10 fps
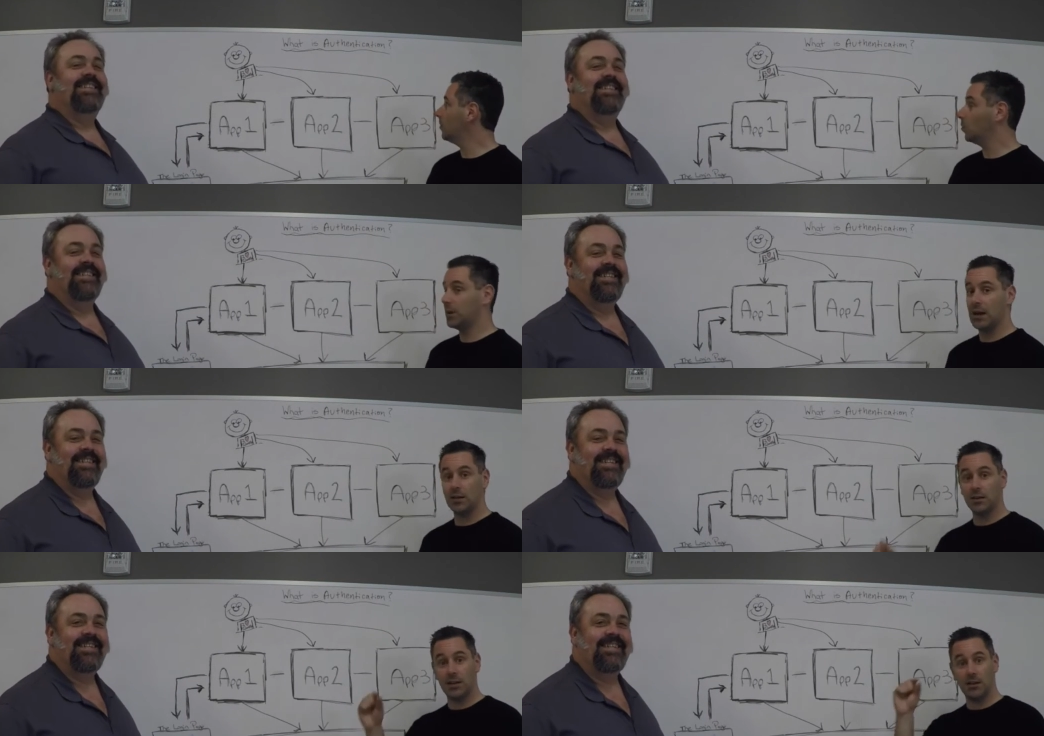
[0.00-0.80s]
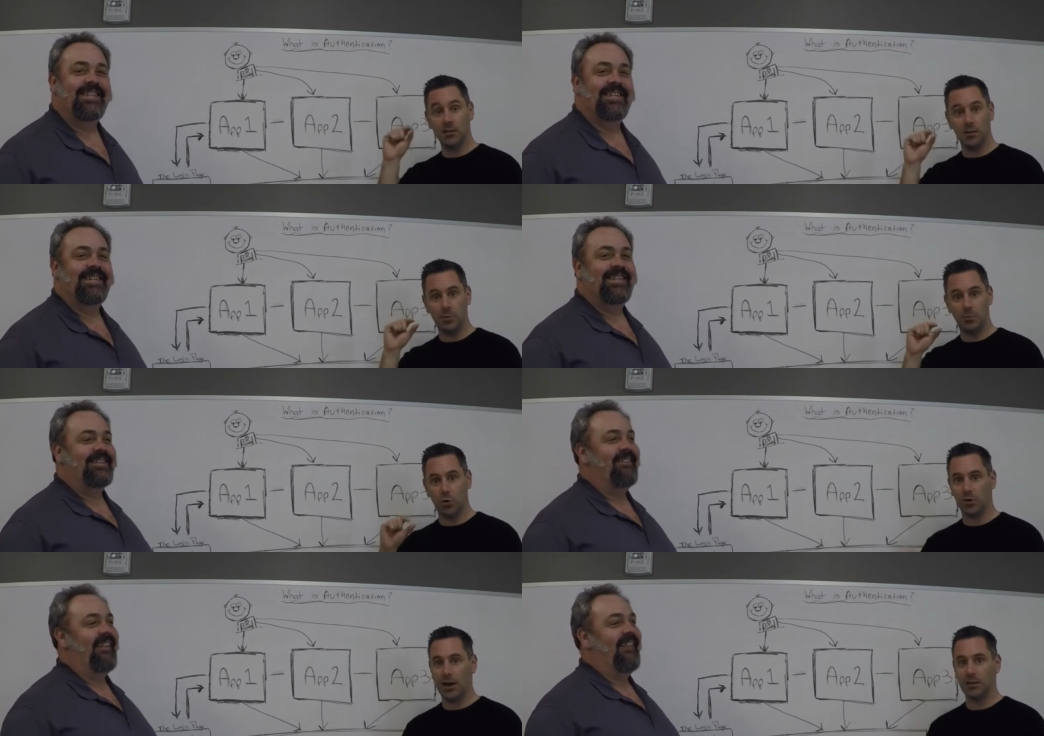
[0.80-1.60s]
Speaker 1: we're now going to get a little bit more
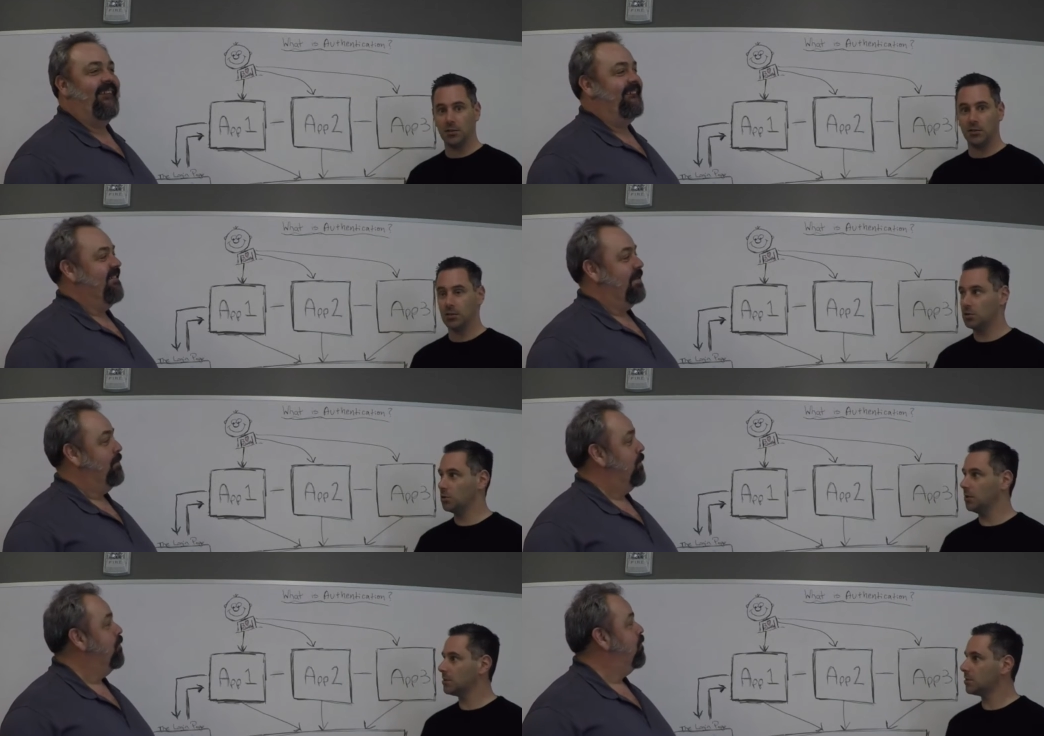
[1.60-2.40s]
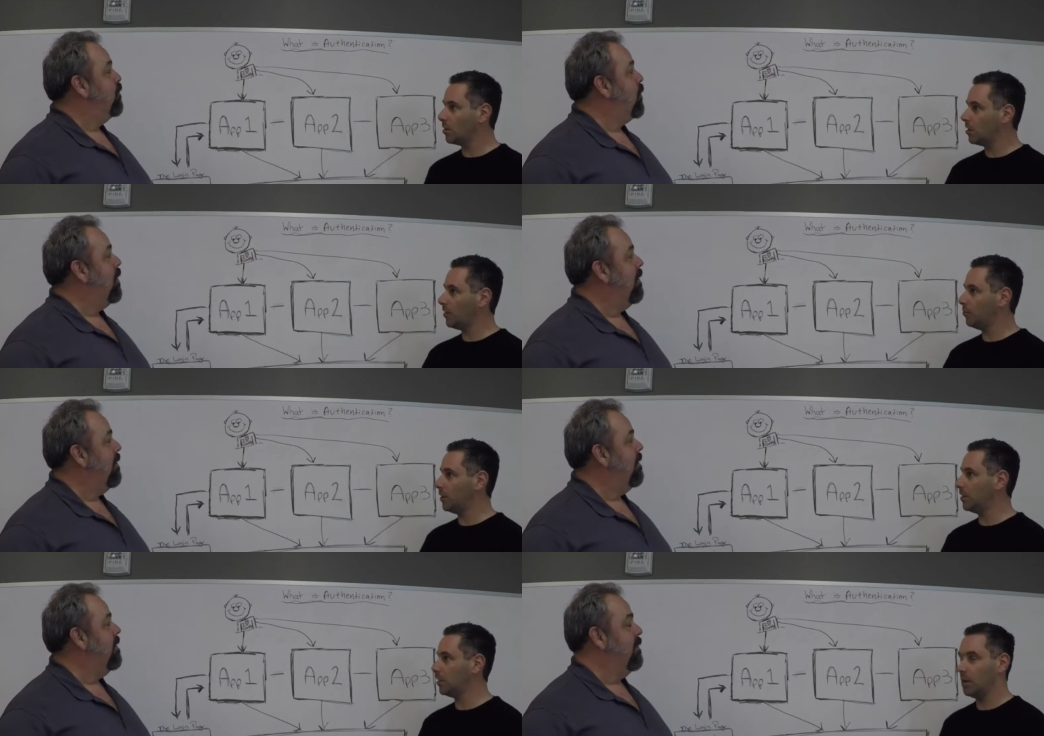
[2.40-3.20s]
granular. So let's start off
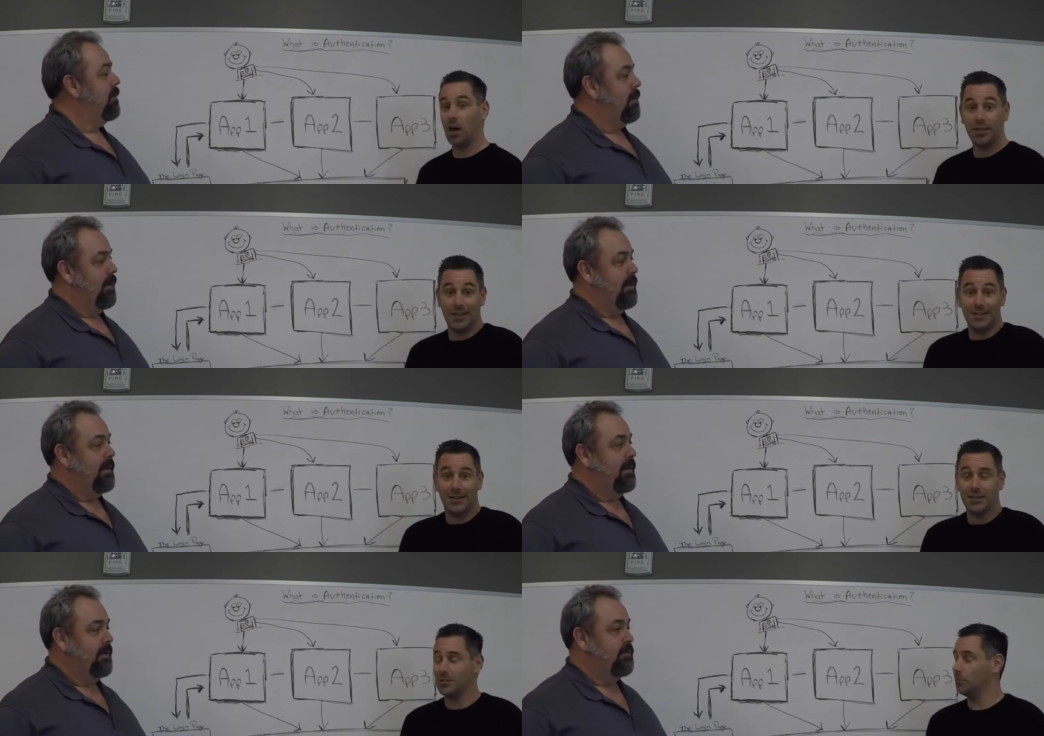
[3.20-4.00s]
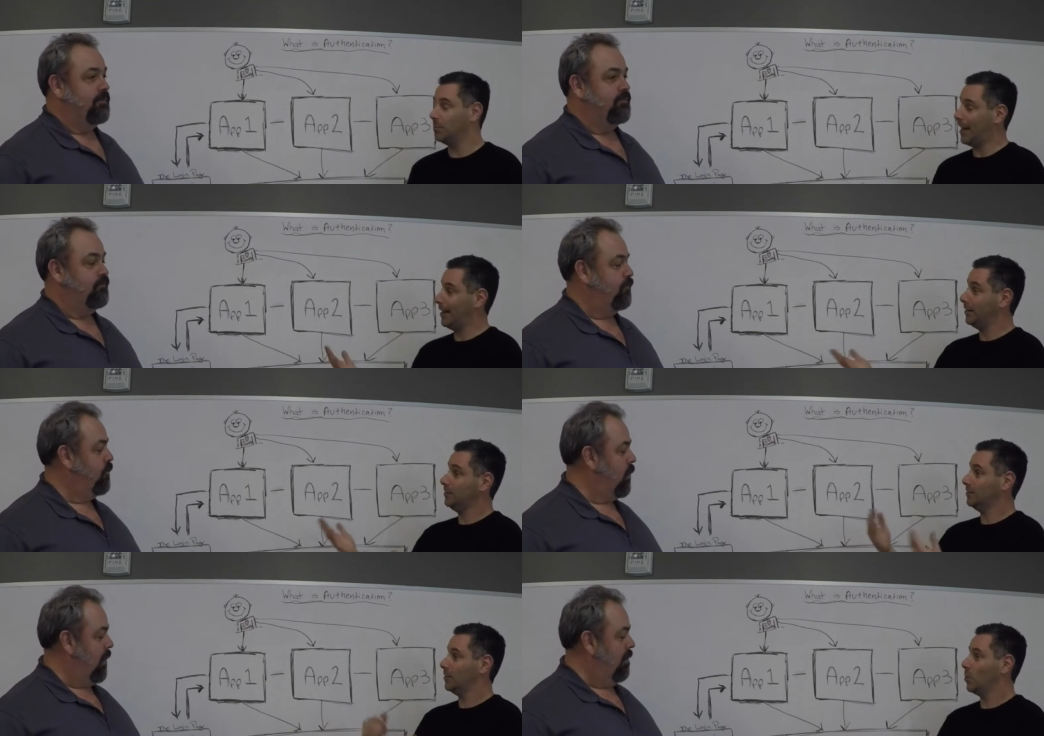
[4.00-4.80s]
with authentication. Alan,
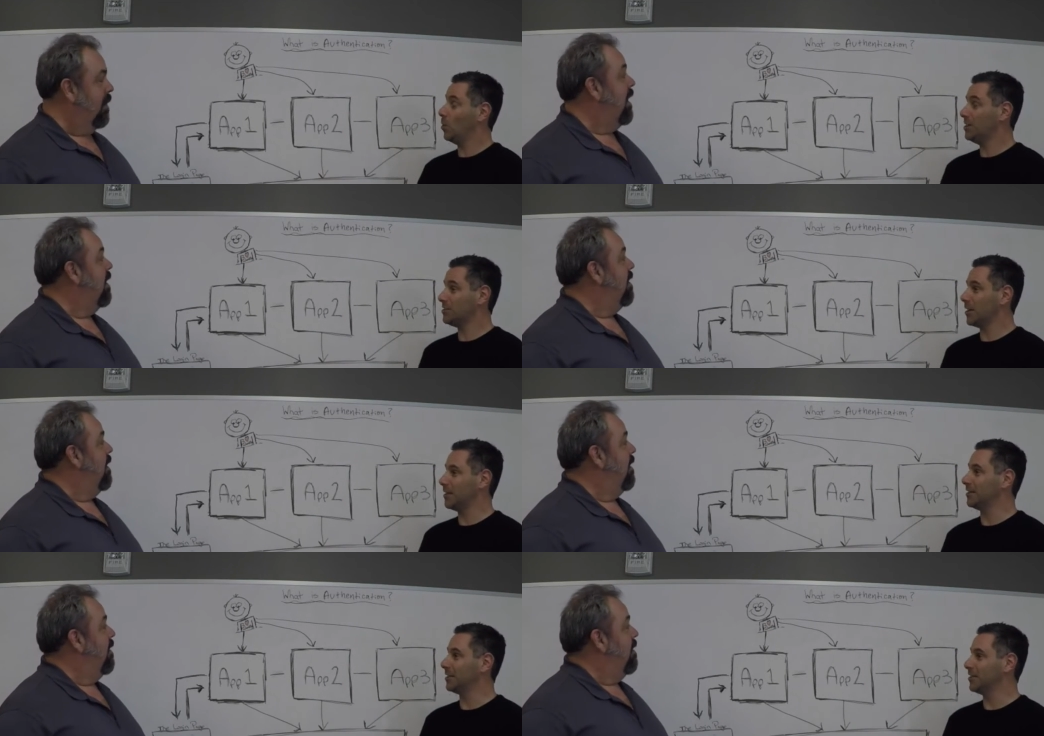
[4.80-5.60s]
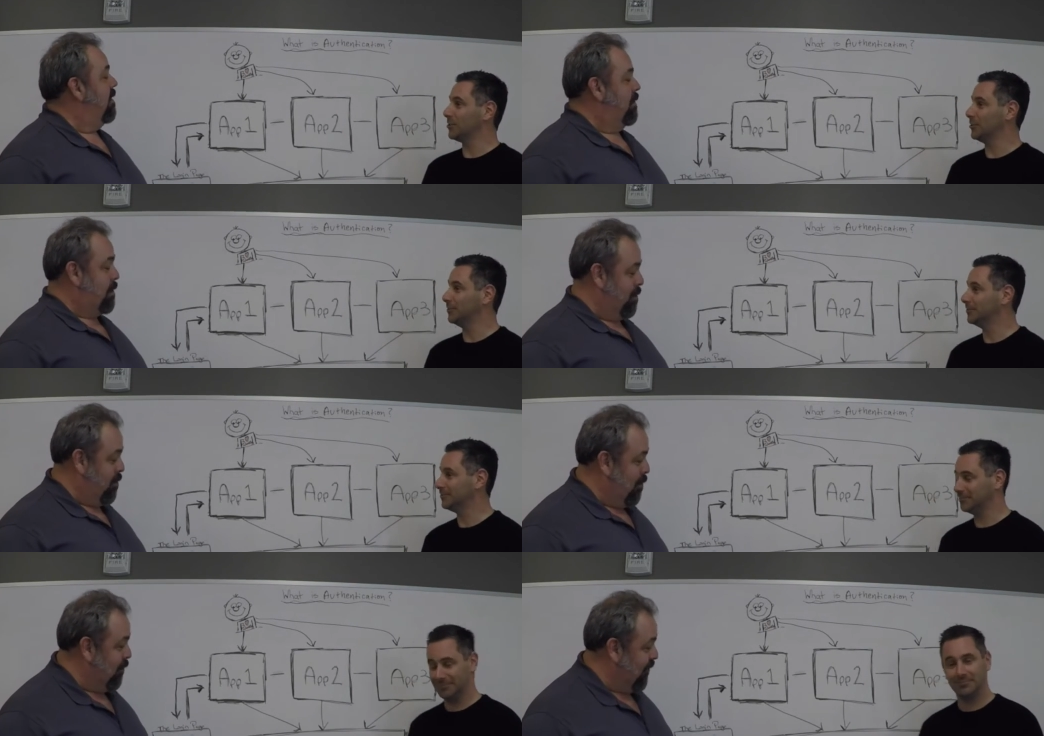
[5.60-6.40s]
what is authentication?
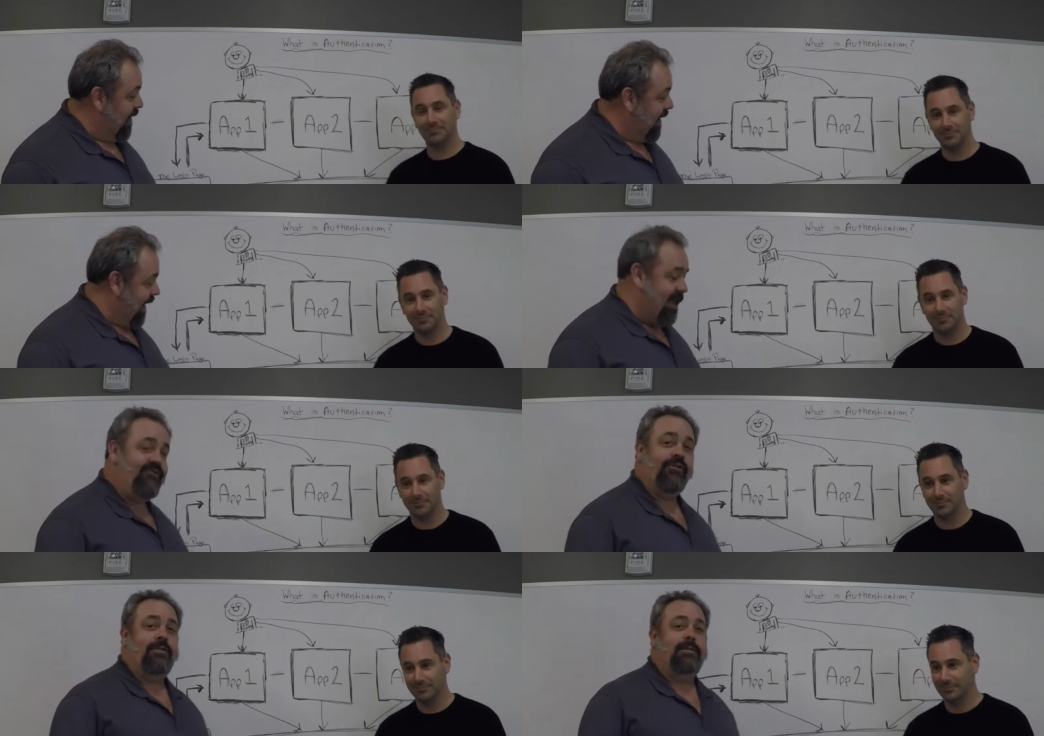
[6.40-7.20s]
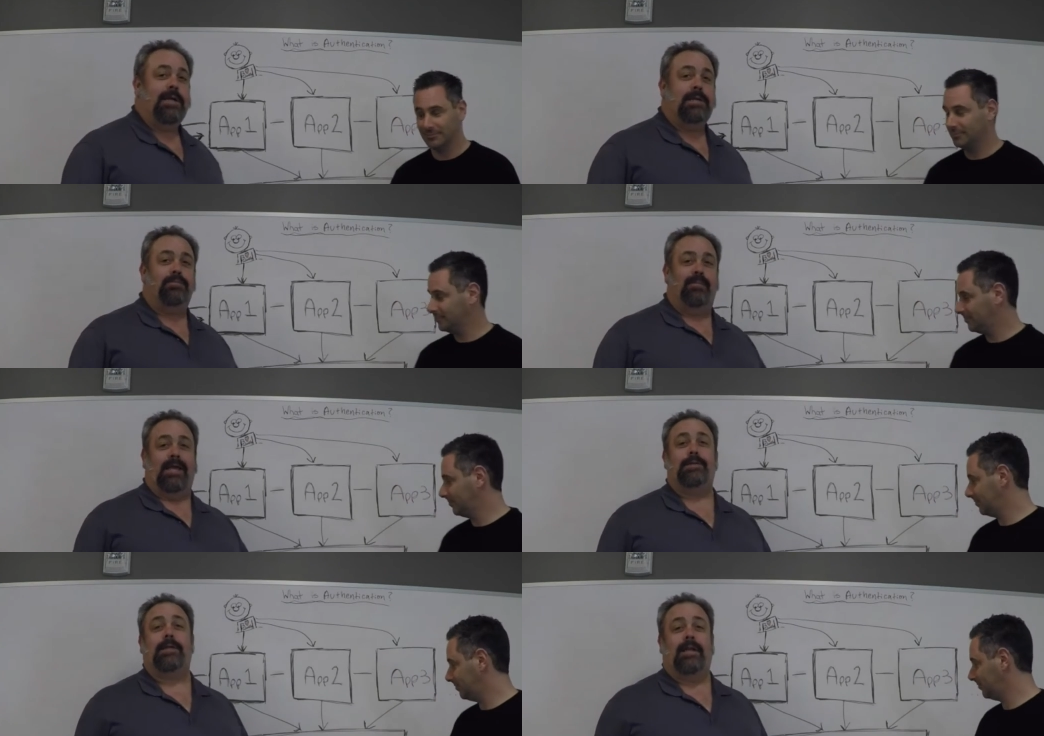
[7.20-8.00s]
Speaker 2: So, authentication is
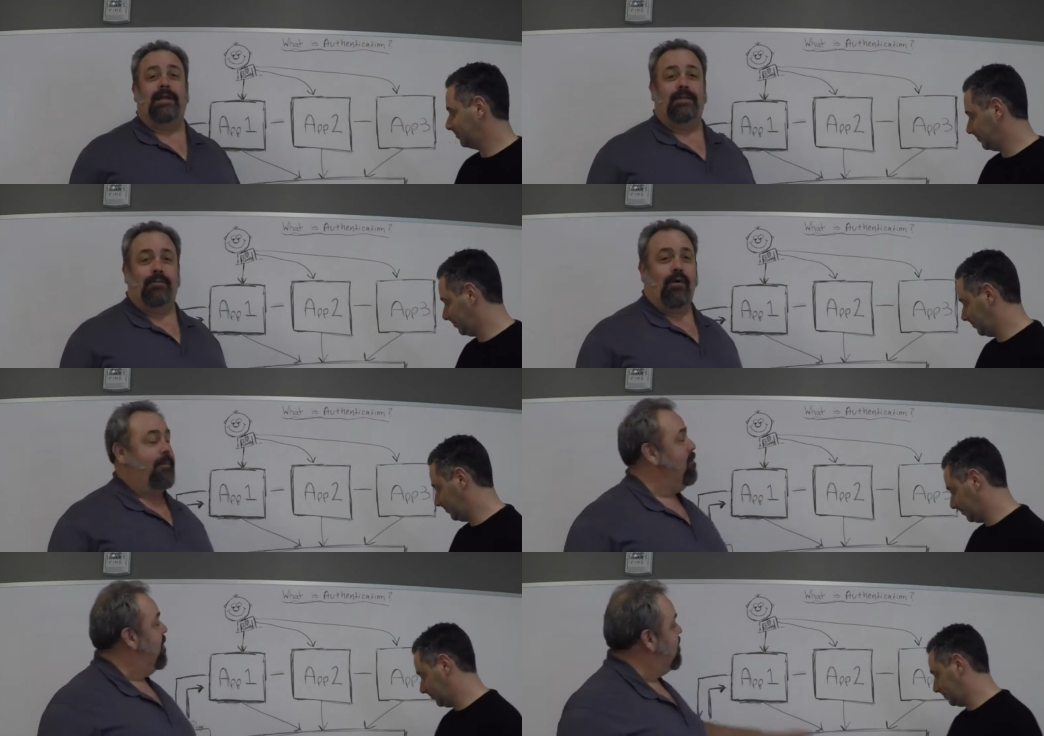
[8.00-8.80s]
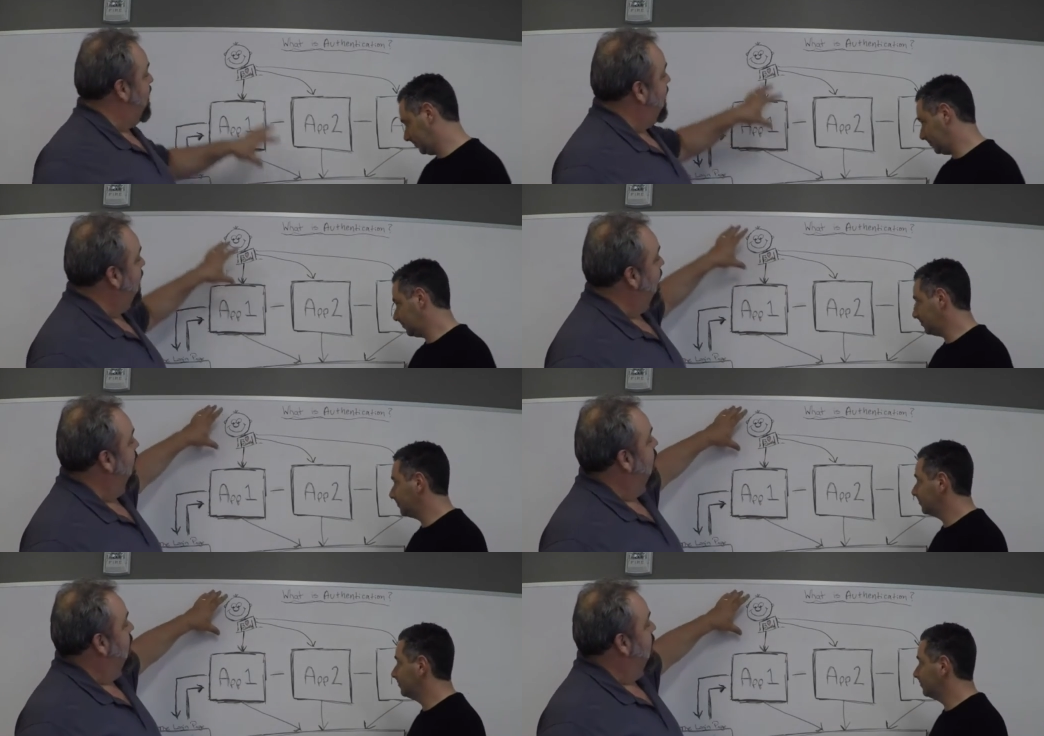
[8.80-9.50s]
basically the problem of taking